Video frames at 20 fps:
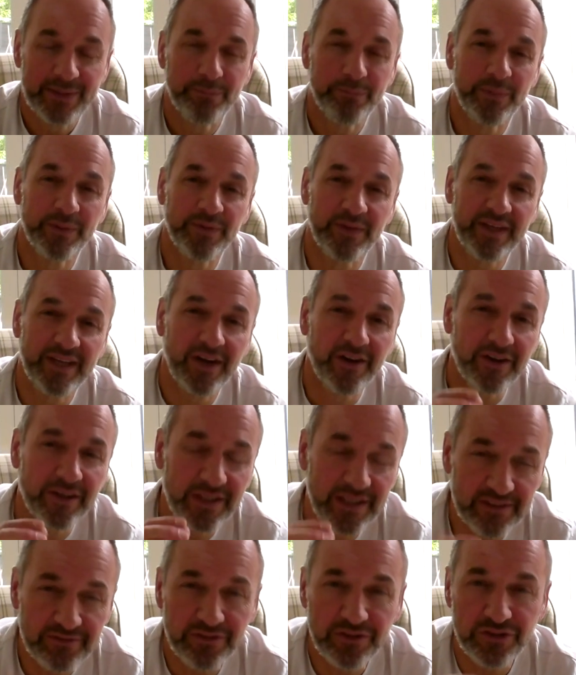but they are
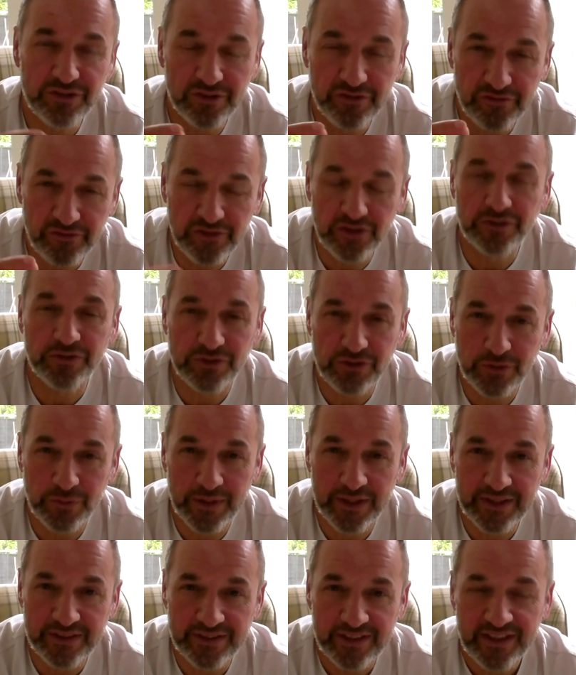given to
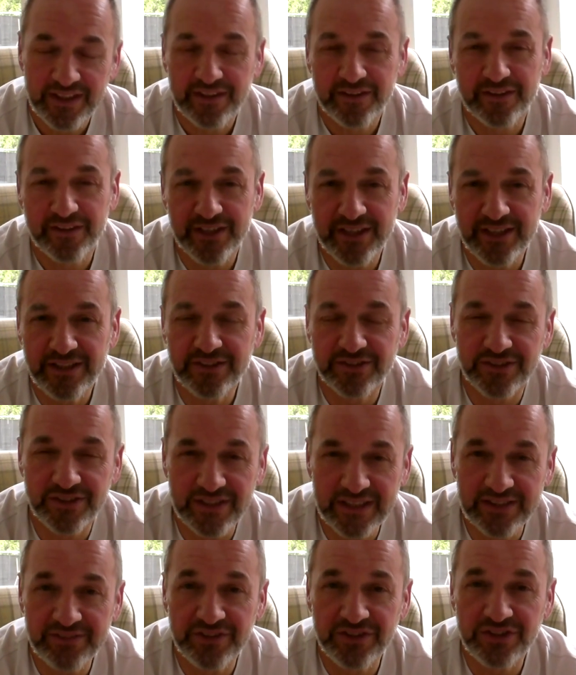fluctuate. Things are
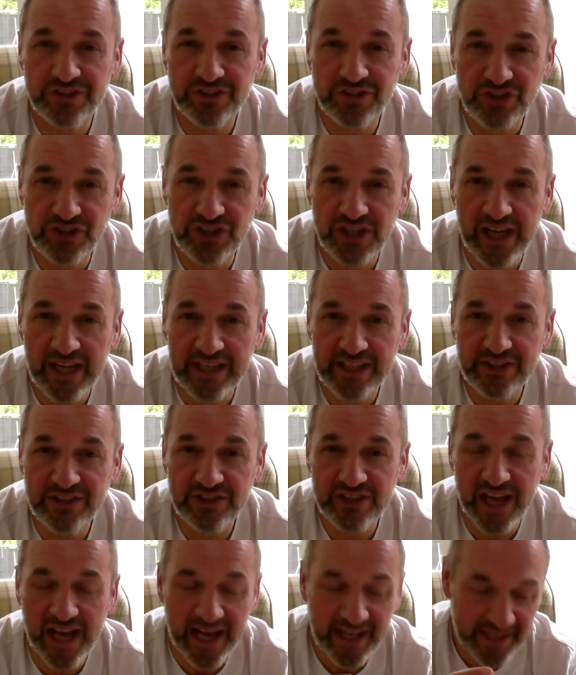given to
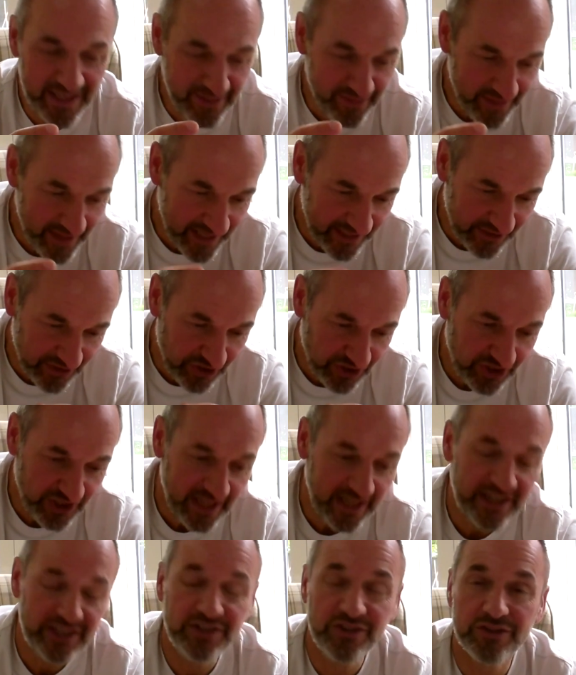change, and in that
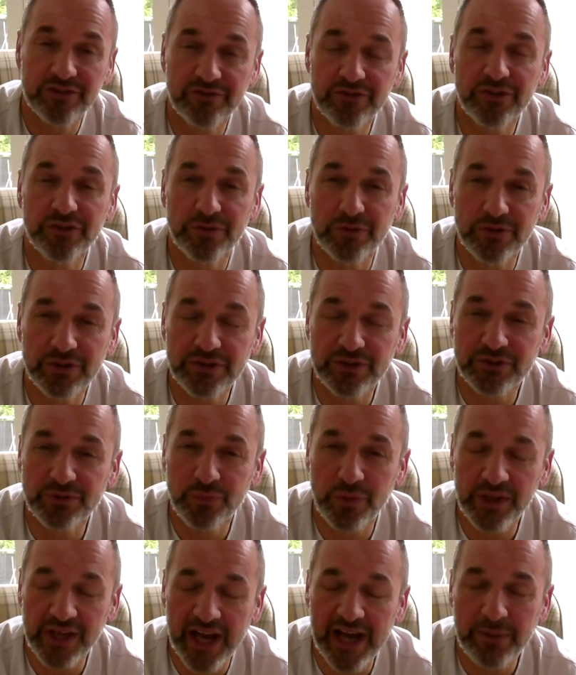change, of course,
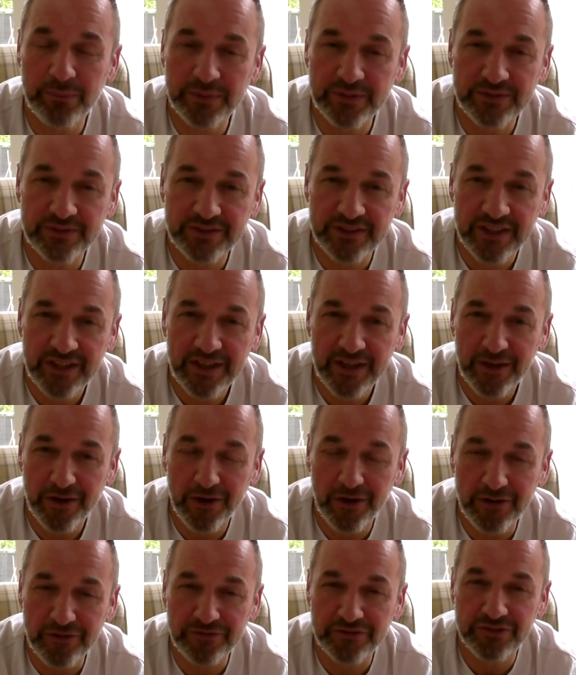what happens?
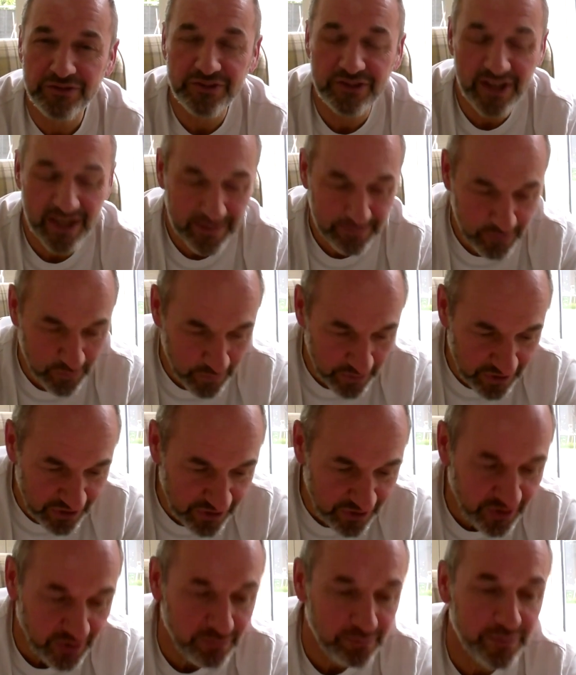Oftentimes we
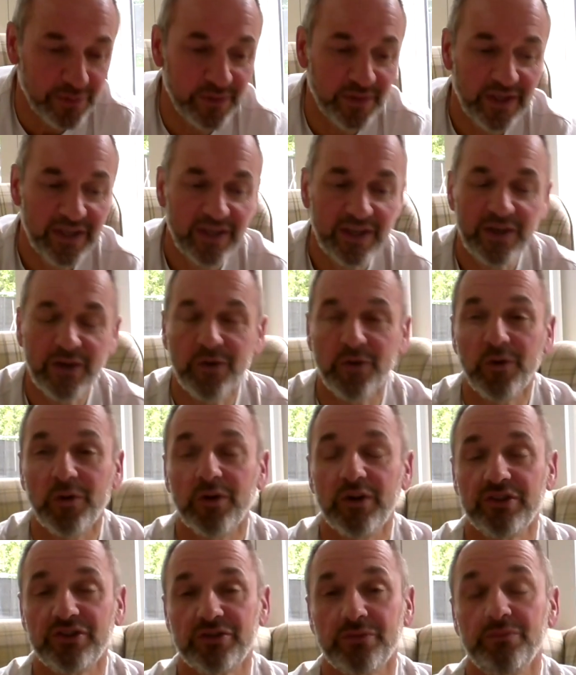stumble,
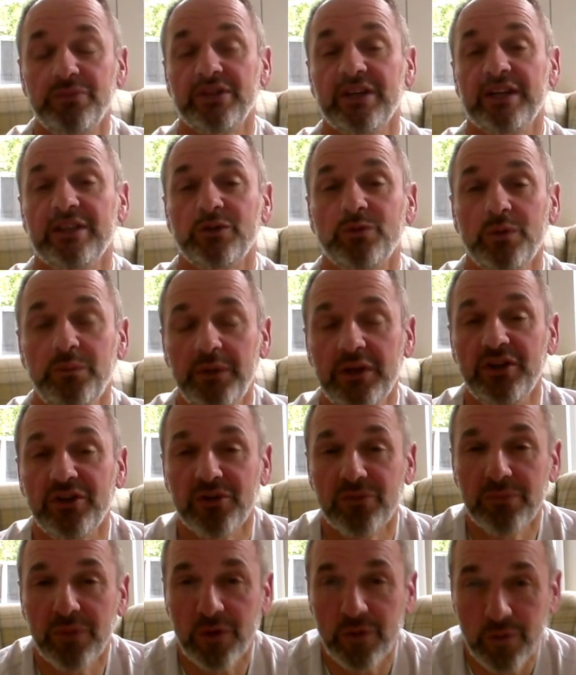or sometimes we
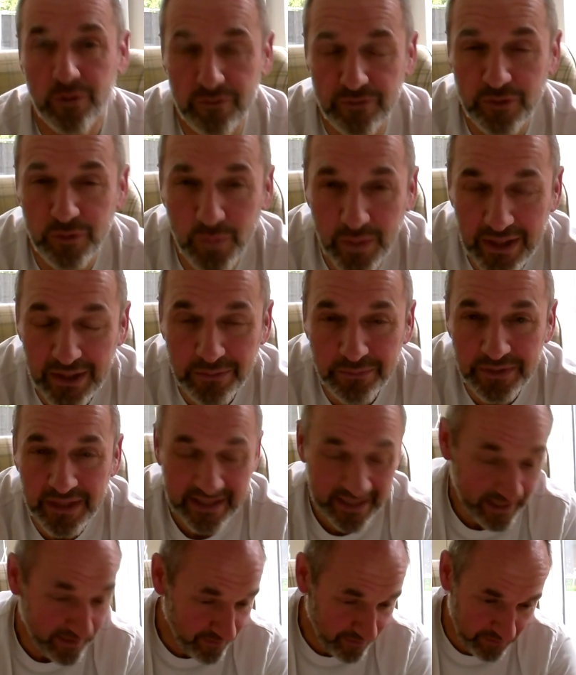become overwhelmed,
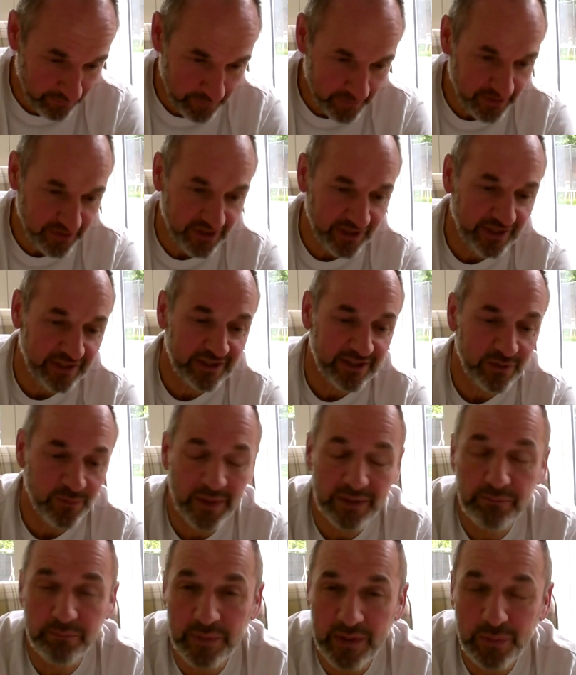and I think particularly
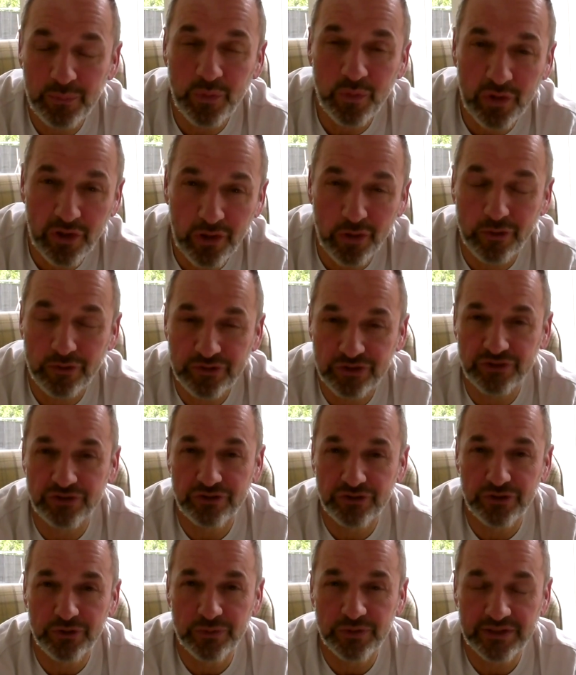when people
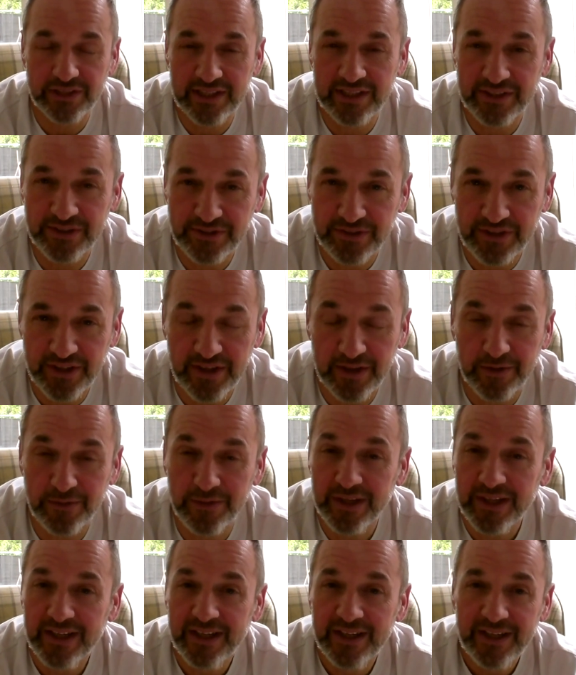closest to us let us
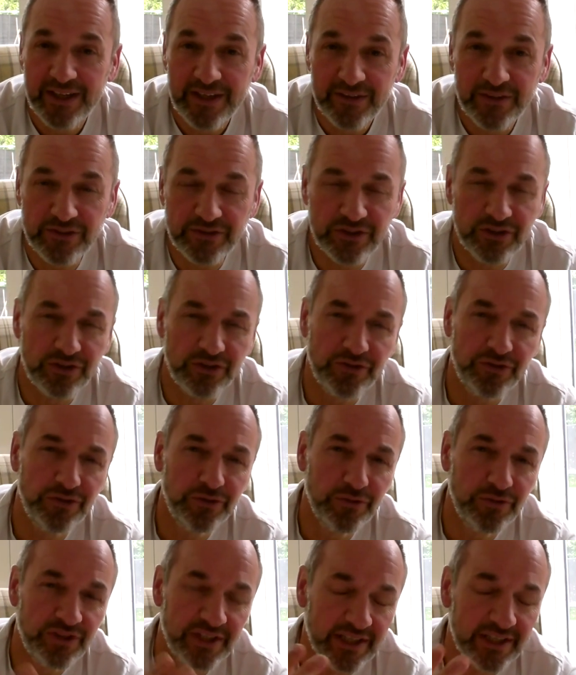down, there's a
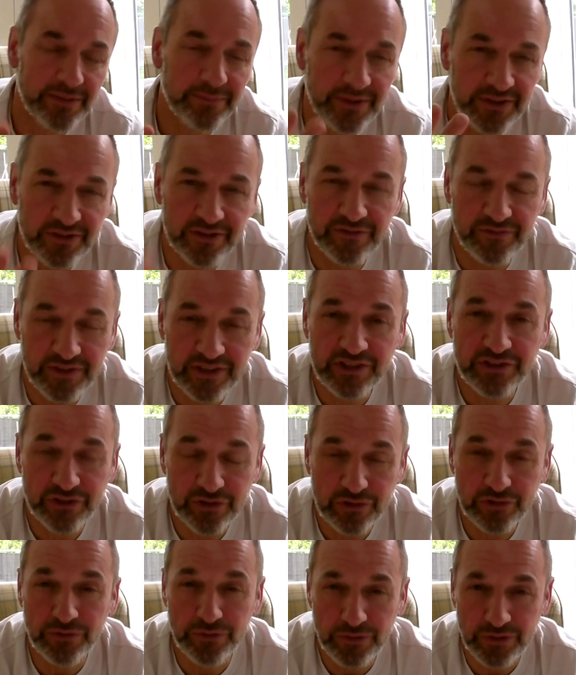huge element of
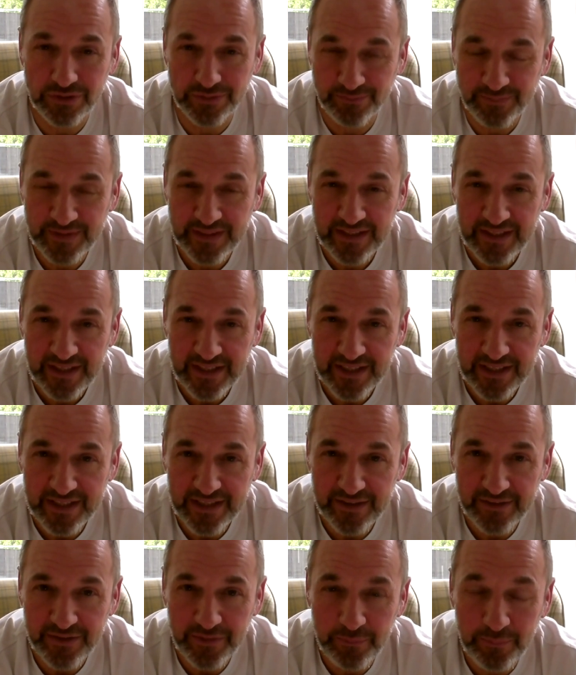disillusion.
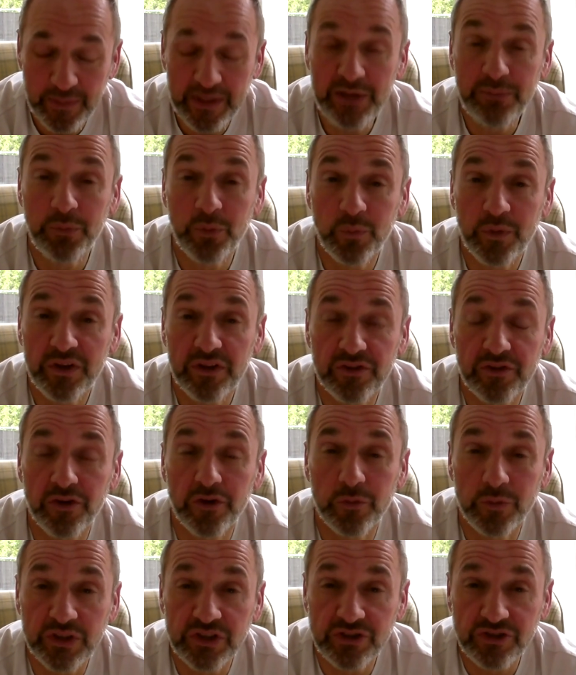The people we
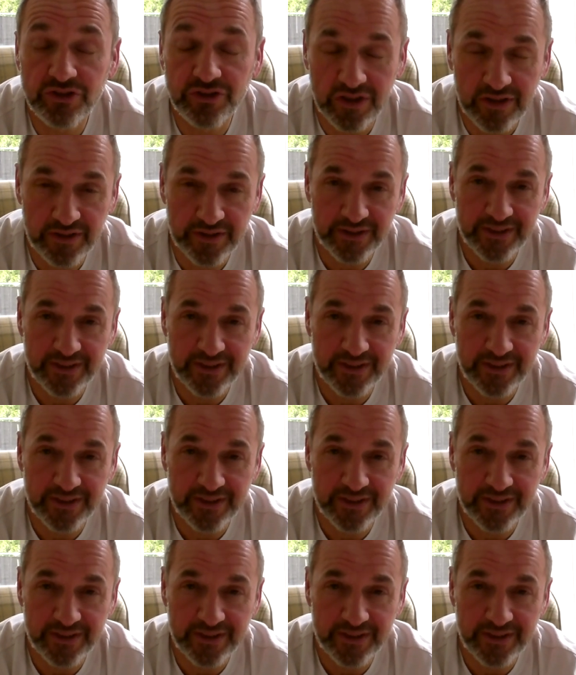thought were solid,